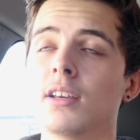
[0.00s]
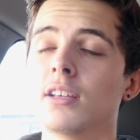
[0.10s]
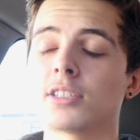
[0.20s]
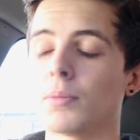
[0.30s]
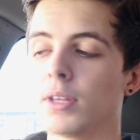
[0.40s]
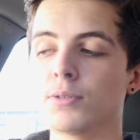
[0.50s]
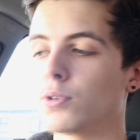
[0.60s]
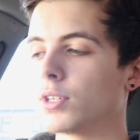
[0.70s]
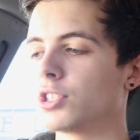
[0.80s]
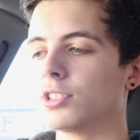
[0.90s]
some of those
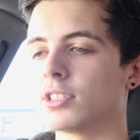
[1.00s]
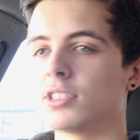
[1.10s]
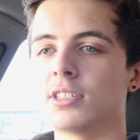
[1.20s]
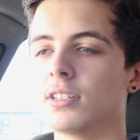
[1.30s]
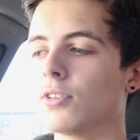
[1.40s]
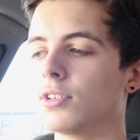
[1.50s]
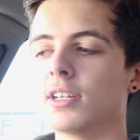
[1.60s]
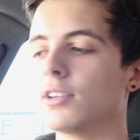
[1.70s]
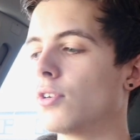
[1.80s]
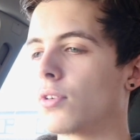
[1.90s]
questions I just did
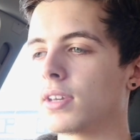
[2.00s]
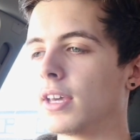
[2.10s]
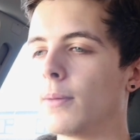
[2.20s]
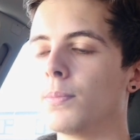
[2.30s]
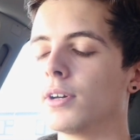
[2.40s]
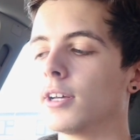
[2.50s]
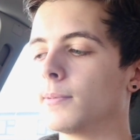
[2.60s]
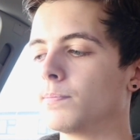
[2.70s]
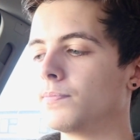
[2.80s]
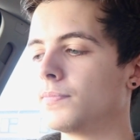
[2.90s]
not get.
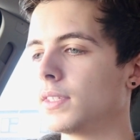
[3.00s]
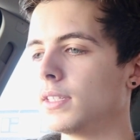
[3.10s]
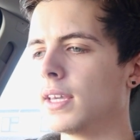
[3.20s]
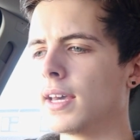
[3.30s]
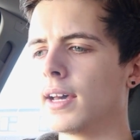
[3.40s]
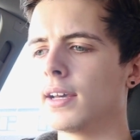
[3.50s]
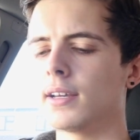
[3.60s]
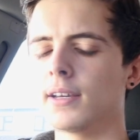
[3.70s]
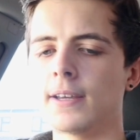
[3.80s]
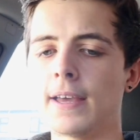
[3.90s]
But yeah.
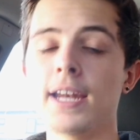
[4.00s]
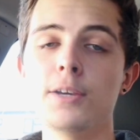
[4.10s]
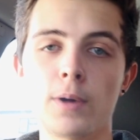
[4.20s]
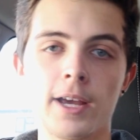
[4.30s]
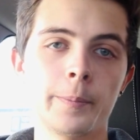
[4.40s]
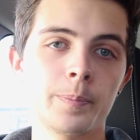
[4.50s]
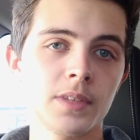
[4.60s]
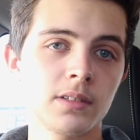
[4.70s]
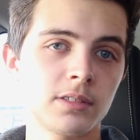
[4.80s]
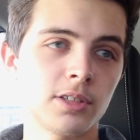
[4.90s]
Anyway,
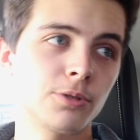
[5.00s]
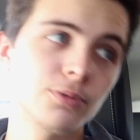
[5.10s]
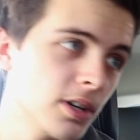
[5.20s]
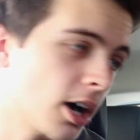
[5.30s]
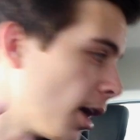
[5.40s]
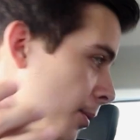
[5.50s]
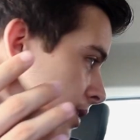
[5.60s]
so I'm